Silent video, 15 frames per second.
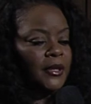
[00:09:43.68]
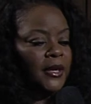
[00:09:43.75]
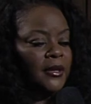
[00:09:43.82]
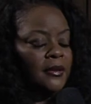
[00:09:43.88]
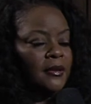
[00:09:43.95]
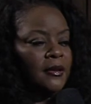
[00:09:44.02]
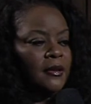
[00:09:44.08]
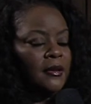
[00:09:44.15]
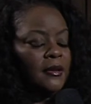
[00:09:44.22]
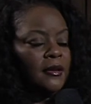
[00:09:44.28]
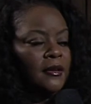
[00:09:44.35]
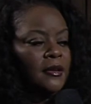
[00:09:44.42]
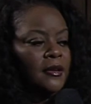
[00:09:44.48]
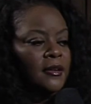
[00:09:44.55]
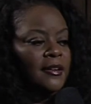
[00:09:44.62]
and
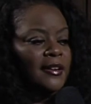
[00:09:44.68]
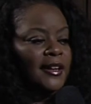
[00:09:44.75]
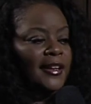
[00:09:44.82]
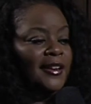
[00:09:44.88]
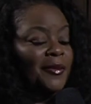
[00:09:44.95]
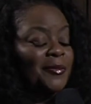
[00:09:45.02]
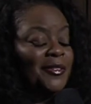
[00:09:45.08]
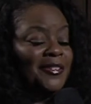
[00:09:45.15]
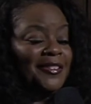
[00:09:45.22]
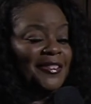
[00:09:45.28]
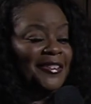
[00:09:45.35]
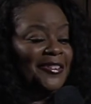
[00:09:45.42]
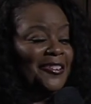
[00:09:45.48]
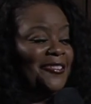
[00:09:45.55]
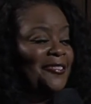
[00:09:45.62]
I'm just,
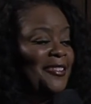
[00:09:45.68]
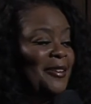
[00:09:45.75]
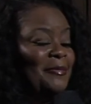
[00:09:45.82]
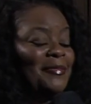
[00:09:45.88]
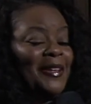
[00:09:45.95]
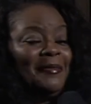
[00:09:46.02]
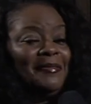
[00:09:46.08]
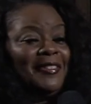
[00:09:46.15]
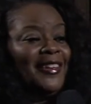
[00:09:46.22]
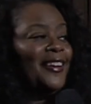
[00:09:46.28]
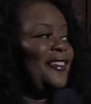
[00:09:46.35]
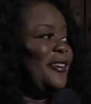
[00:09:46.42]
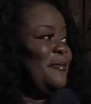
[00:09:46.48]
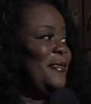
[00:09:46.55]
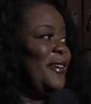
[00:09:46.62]
I'm
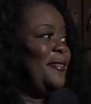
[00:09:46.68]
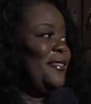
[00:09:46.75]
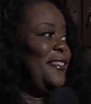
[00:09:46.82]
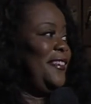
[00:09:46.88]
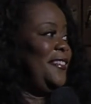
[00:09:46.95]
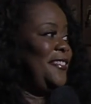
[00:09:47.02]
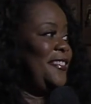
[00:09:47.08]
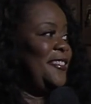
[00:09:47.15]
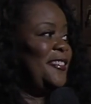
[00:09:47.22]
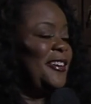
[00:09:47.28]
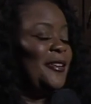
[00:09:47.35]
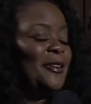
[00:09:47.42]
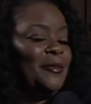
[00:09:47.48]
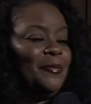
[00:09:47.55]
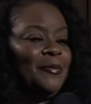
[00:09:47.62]
there, I'm out there. So
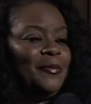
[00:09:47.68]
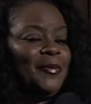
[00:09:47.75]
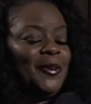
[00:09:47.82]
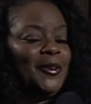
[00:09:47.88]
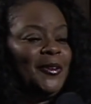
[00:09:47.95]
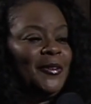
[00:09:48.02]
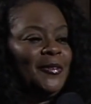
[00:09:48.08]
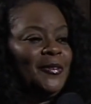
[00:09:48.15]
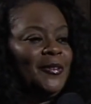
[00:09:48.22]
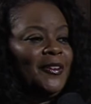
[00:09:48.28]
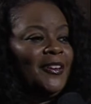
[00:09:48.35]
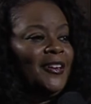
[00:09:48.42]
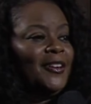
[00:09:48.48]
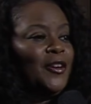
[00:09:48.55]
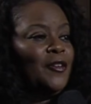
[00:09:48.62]
I'm,
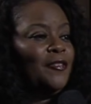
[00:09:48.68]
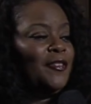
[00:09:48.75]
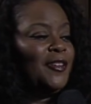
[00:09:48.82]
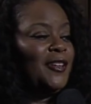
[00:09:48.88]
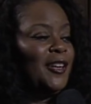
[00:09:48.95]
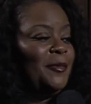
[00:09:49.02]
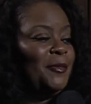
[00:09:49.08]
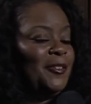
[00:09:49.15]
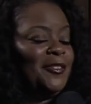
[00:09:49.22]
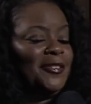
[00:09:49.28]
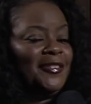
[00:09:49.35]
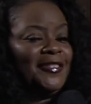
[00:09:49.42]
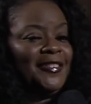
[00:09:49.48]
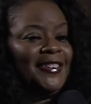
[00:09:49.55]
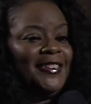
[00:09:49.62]
hopefully coming to
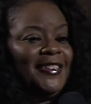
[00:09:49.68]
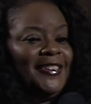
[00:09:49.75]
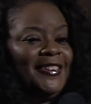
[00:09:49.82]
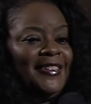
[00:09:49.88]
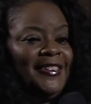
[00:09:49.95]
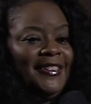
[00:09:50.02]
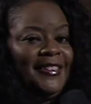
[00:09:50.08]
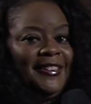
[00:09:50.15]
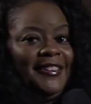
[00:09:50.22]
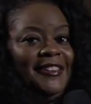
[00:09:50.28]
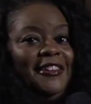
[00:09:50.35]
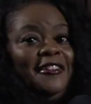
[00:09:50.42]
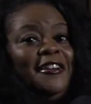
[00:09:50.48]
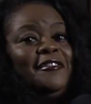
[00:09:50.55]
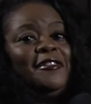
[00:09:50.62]
a city
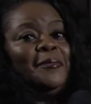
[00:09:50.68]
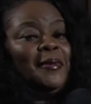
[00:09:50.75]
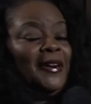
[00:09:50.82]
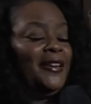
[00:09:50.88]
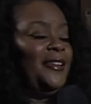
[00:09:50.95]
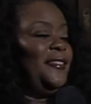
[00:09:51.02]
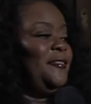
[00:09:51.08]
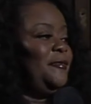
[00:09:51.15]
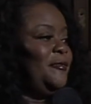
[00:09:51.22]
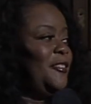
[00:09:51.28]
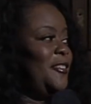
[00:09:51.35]
near everybody very